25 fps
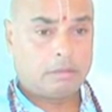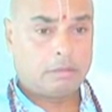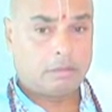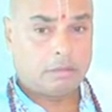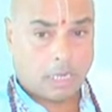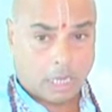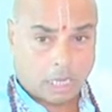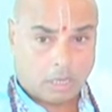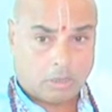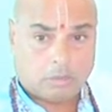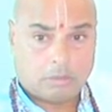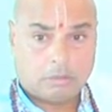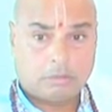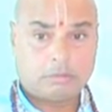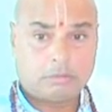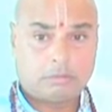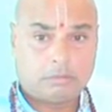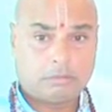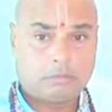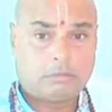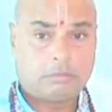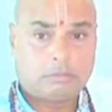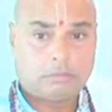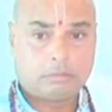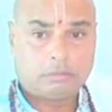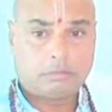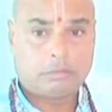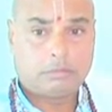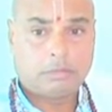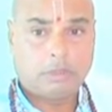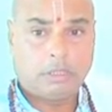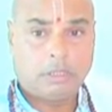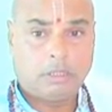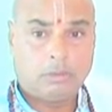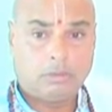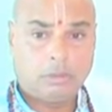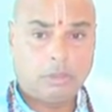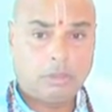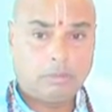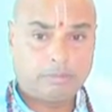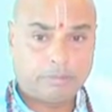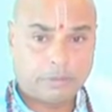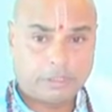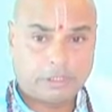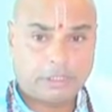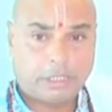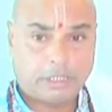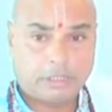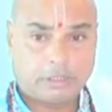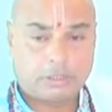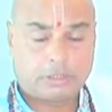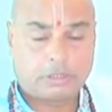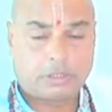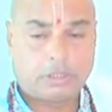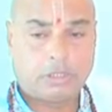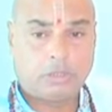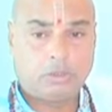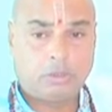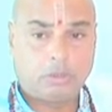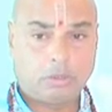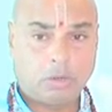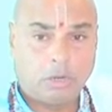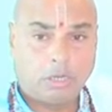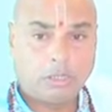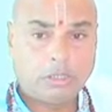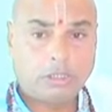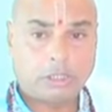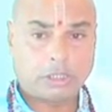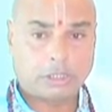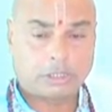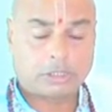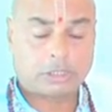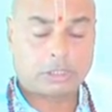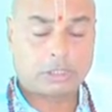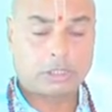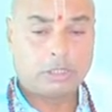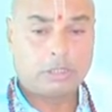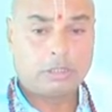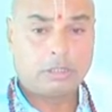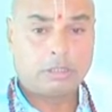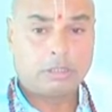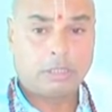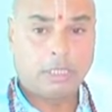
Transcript: now in your presence, in your conscious,